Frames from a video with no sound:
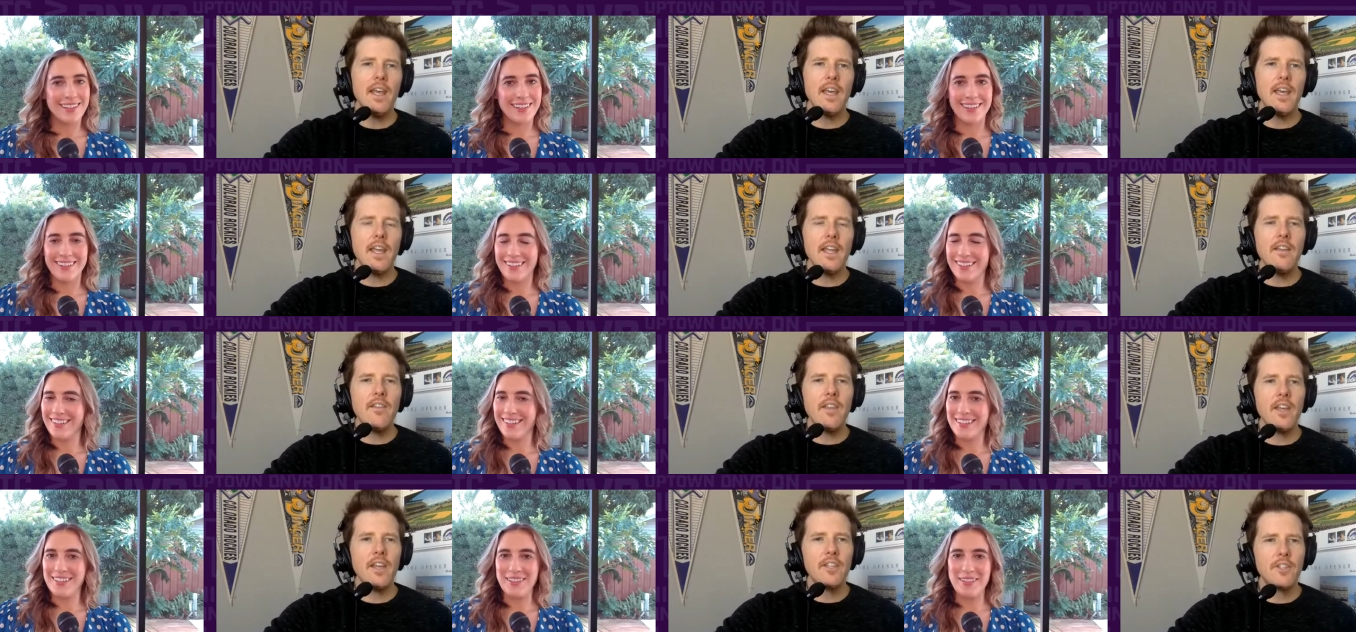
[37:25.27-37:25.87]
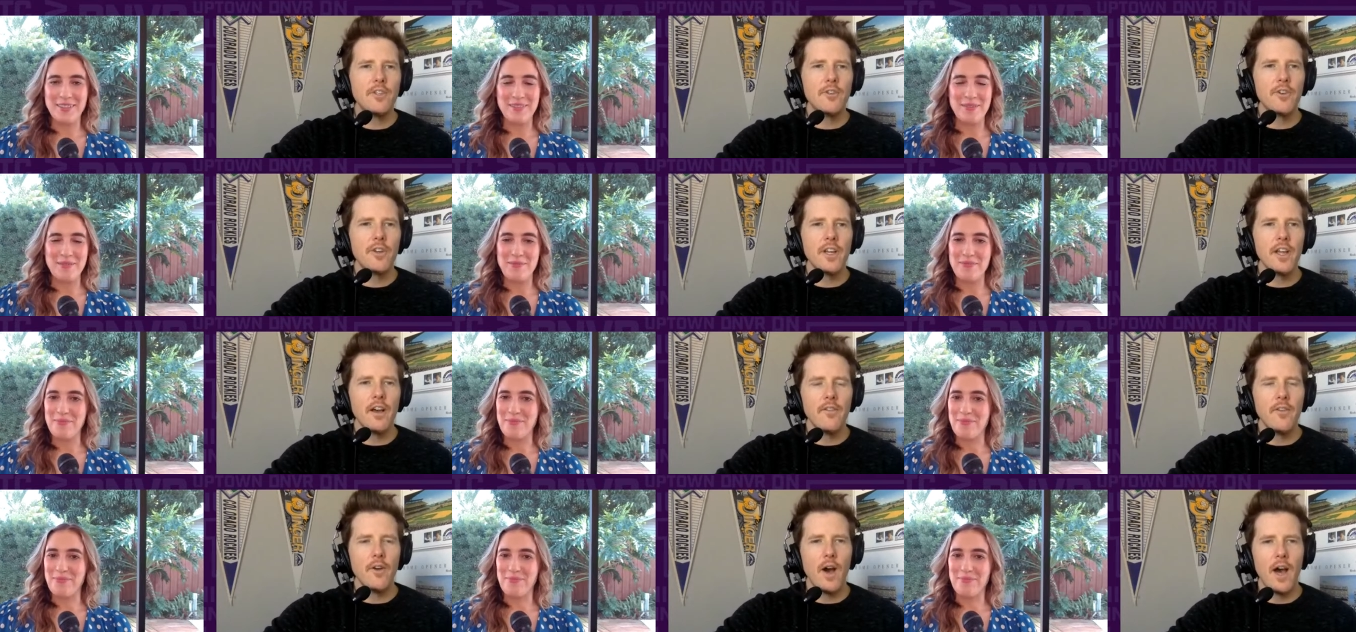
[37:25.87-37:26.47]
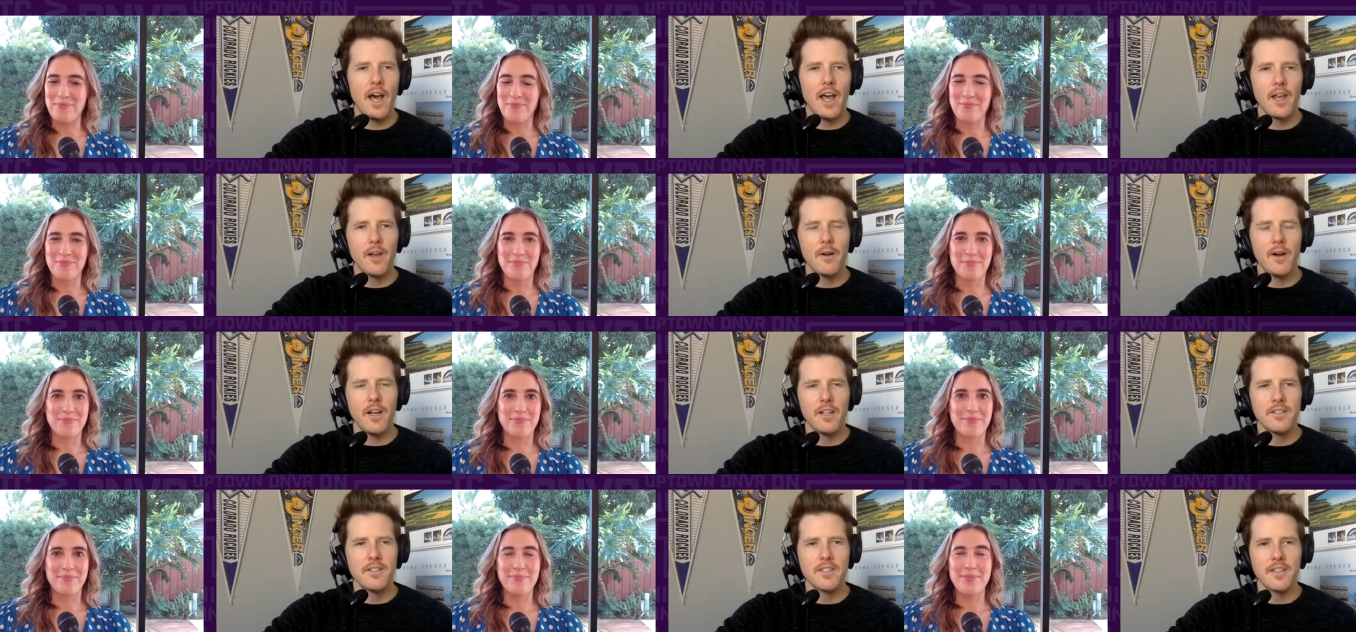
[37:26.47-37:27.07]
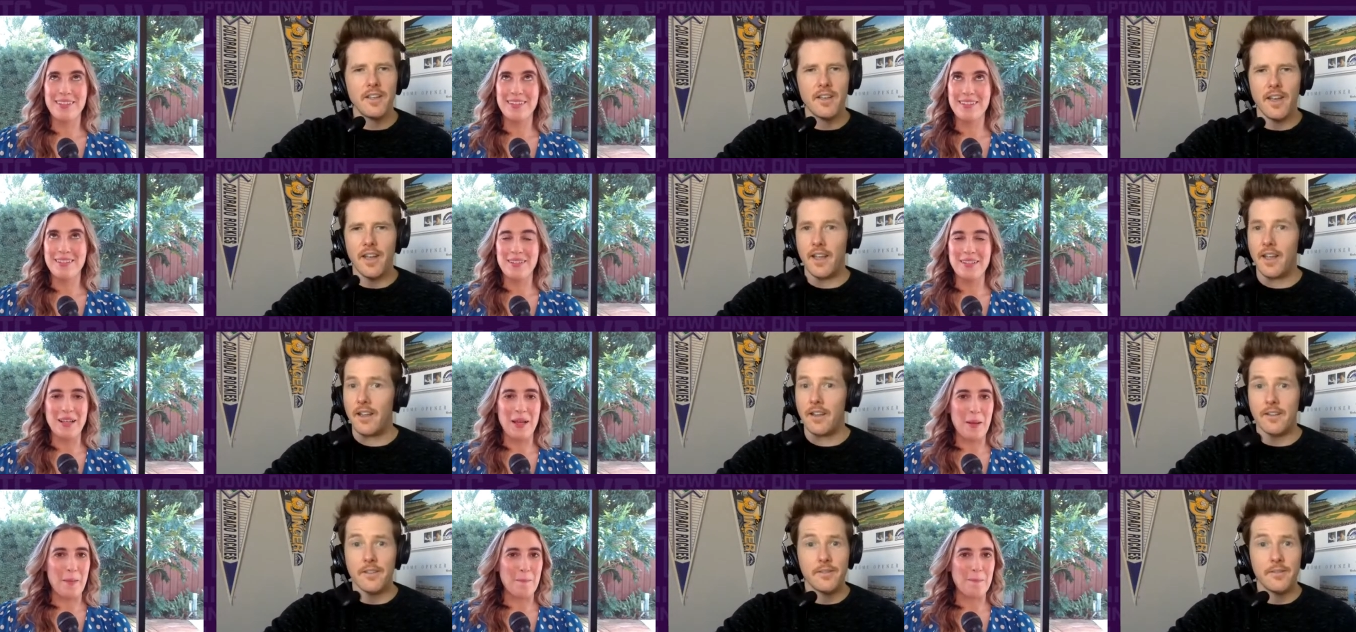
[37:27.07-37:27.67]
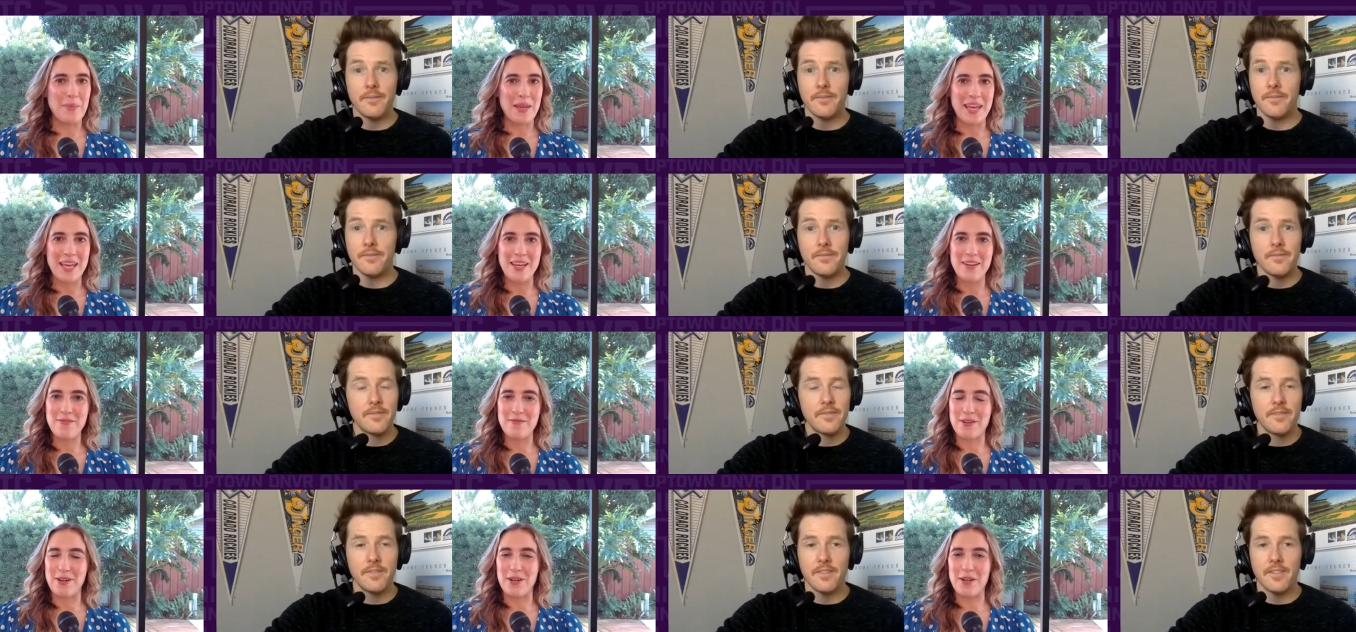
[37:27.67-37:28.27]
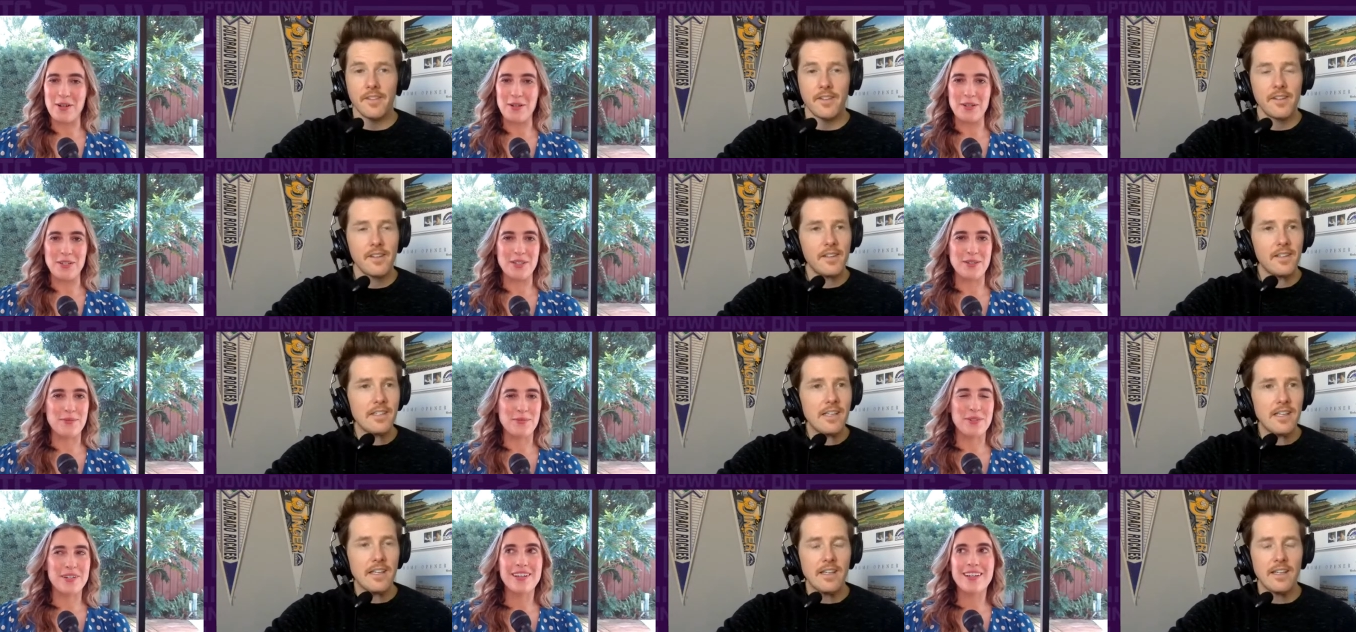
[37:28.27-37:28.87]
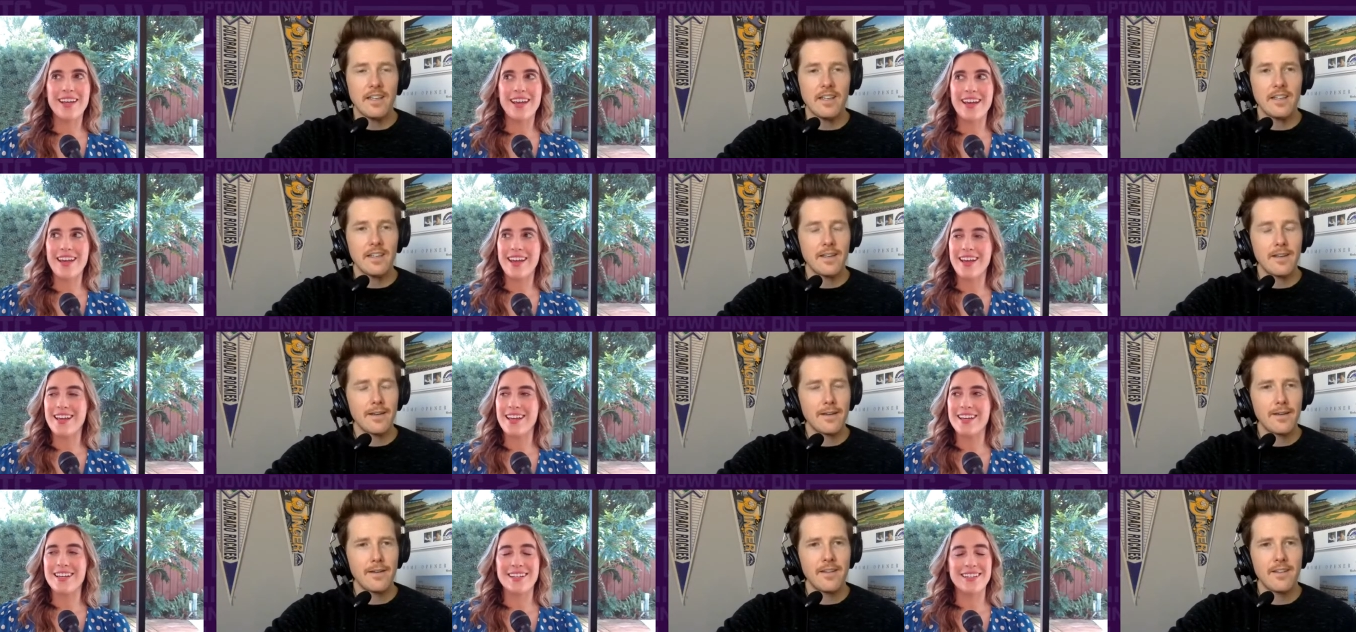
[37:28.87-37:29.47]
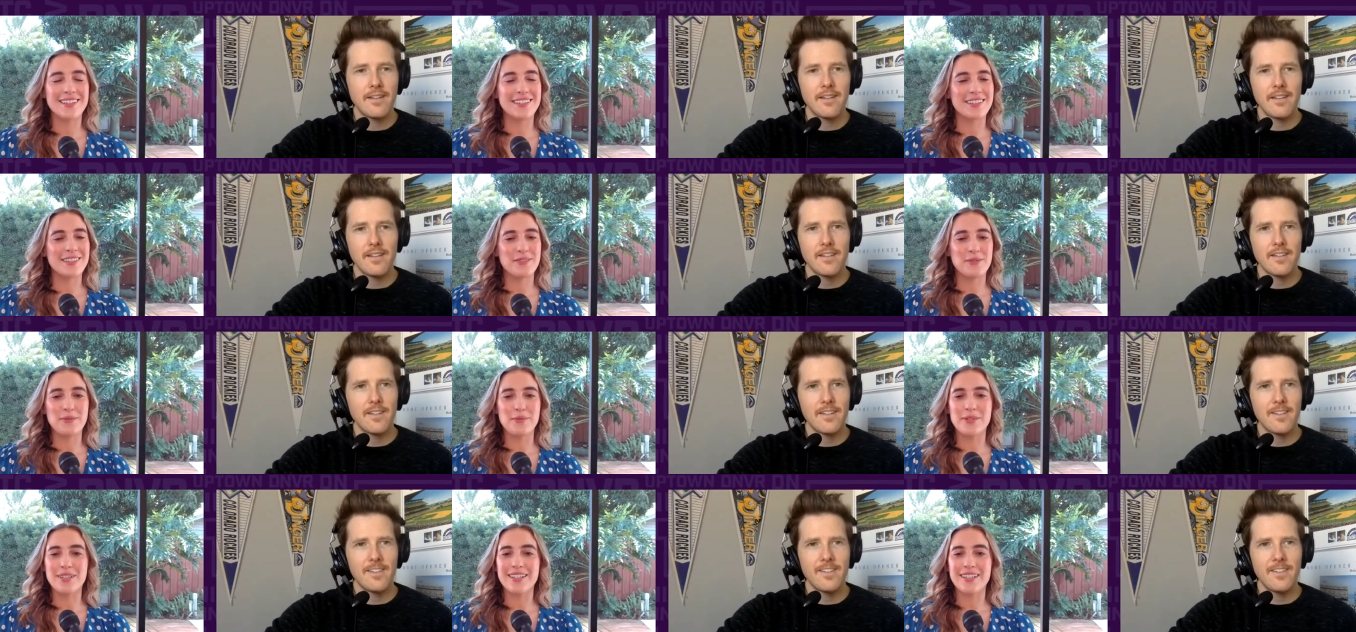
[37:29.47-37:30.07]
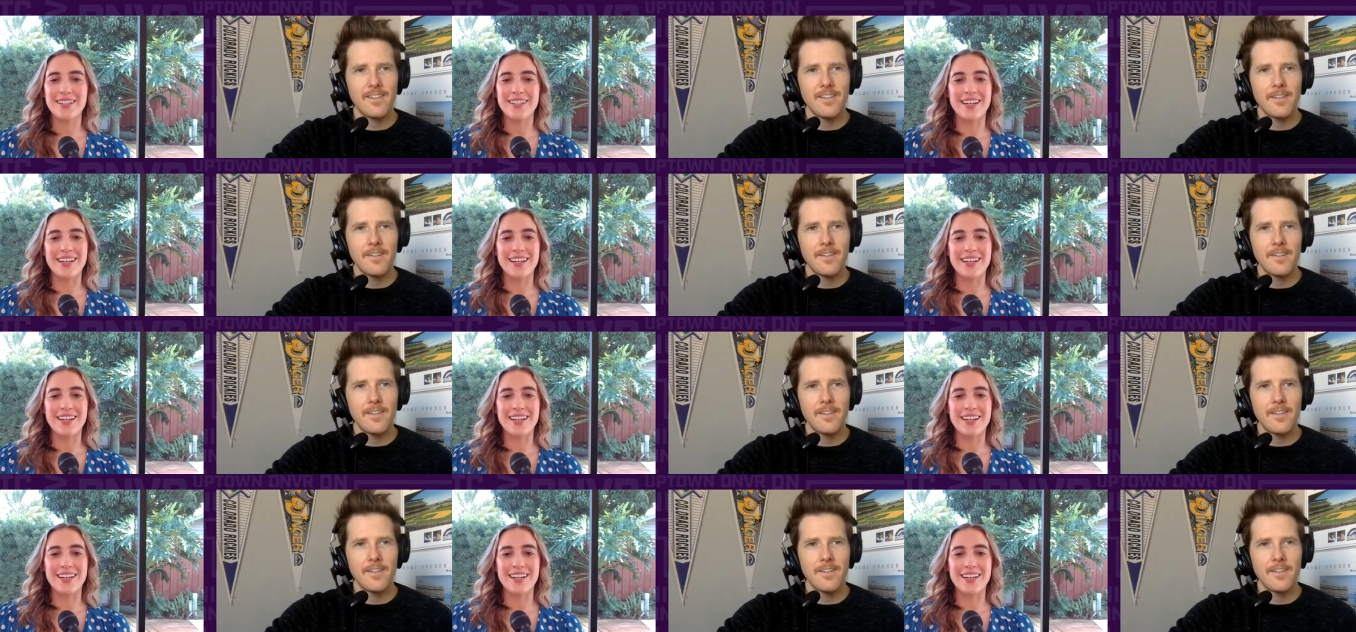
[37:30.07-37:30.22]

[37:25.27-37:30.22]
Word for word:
Speaker 1: in the history of Ohio on Sunday.
Speaker 2: Pete Rose, what a, uh, what a